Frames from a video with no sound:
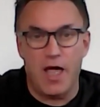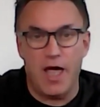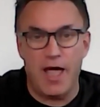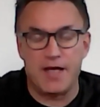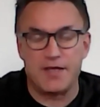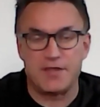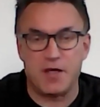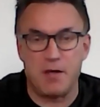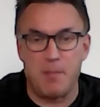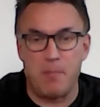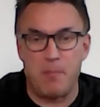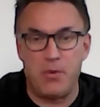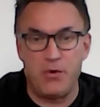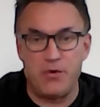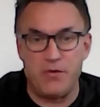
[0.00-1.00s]
has
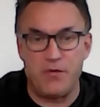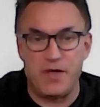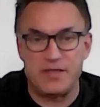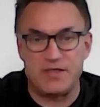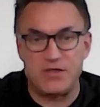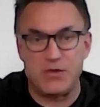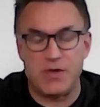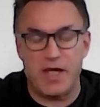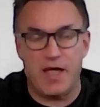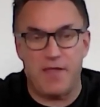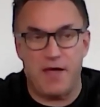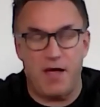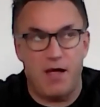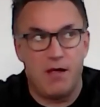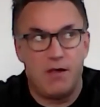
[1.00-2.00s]
put this
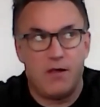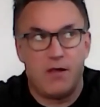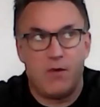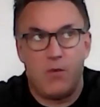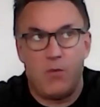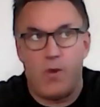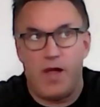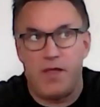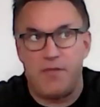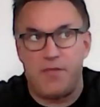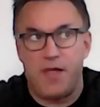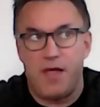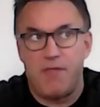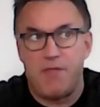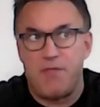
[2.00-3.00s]
together with
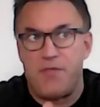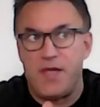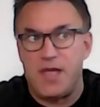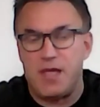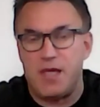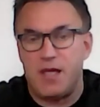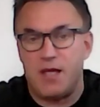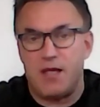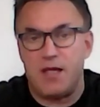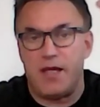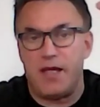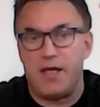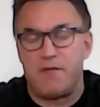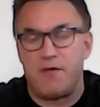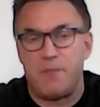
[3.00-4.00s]
the
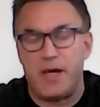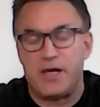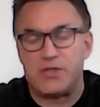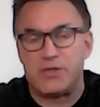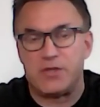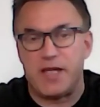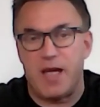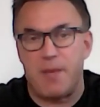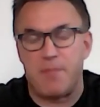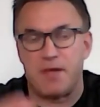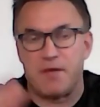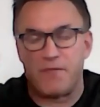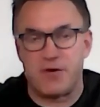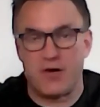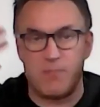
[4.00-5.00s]
information coming
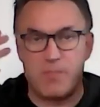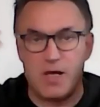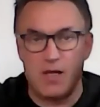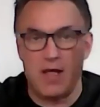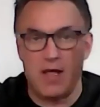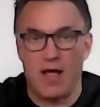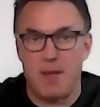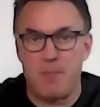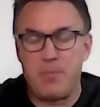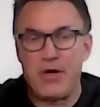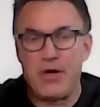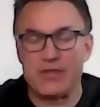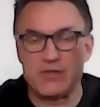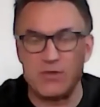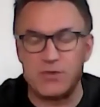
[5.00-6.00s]
from our
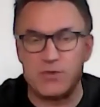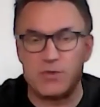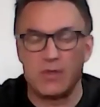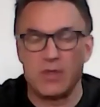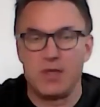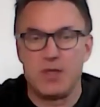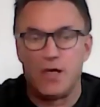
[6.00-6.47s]
personal